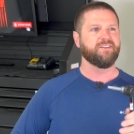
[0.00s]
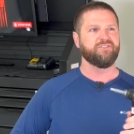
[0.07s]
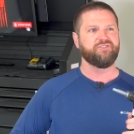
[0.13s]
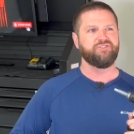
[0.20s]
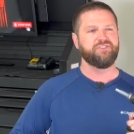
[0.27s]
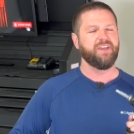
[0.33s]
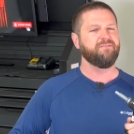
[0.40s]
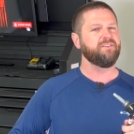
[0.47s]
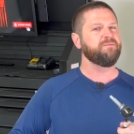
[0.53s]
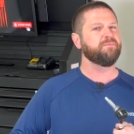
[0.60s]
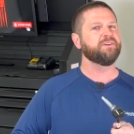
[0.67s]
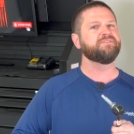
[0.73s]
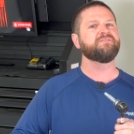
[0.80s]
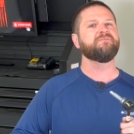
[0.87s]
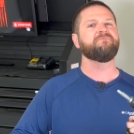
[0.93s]
Chevy
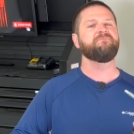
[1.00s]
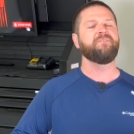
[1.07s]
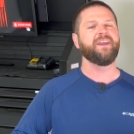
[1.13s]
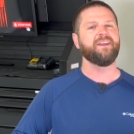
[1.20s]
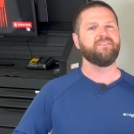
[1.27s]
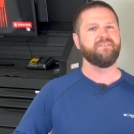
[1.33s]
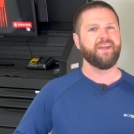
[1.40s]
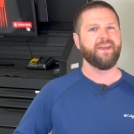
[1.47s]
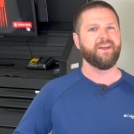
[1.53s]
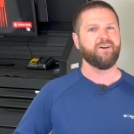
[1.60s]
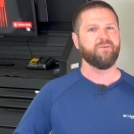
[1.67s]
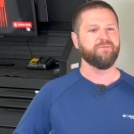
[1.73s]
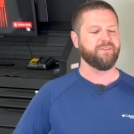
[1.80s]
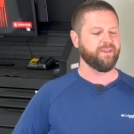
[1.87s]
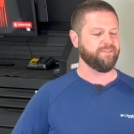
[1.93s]
must have found
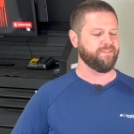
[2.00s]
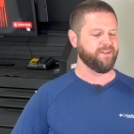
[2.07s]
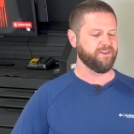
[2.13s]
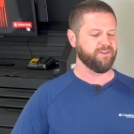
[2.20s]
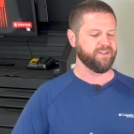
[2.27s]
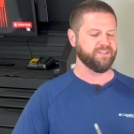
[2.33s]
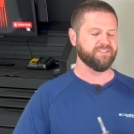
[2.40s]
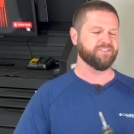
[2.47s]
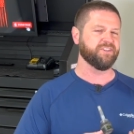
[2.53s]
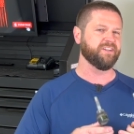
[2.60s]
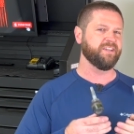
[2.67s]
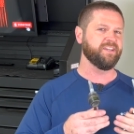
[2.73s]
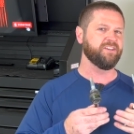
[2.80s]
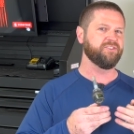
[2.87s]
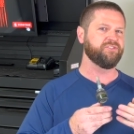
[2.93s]
out that there is an
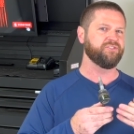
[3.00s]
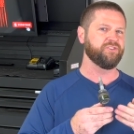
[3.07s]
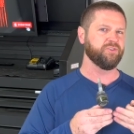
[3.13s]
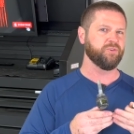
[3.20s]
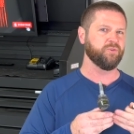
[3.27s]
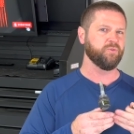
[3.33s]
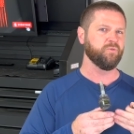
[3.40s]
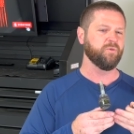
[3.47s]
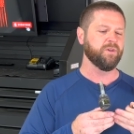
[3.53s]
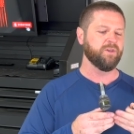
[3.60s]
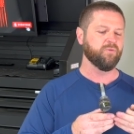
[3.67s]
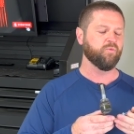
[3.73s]
issue